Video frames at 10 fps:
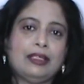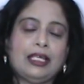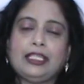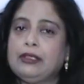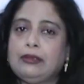
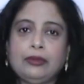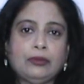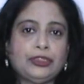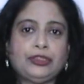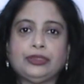He
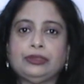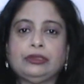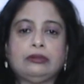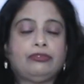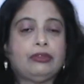used
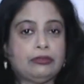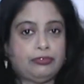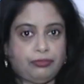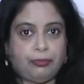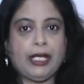to
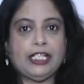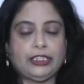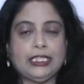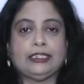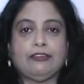
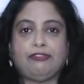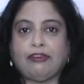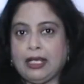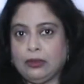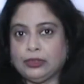preach his
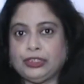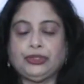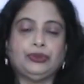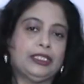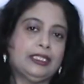fellow
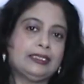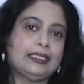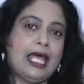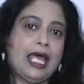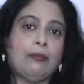students
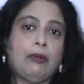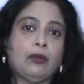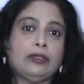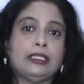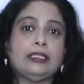
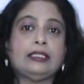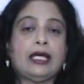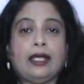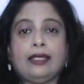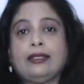about the 9
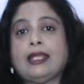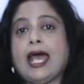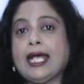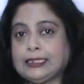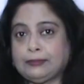
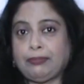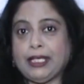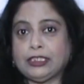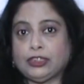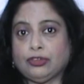
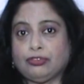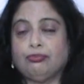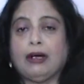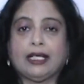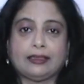aspects
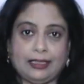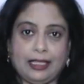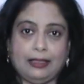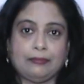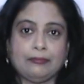of
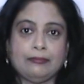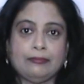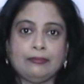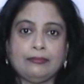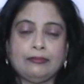bhakti.
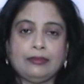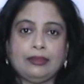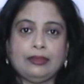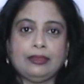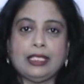
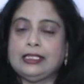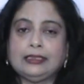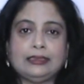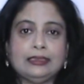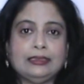That
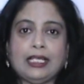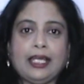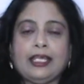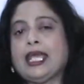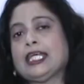is the 9
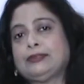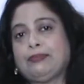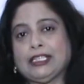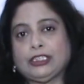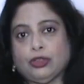
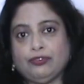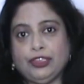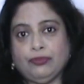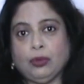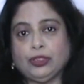aspects of
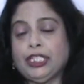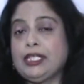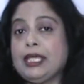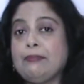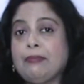devotion.
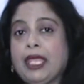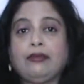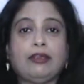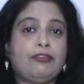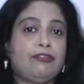He
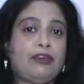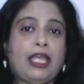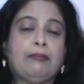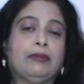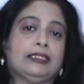made it
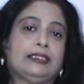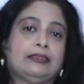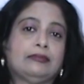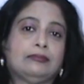famous.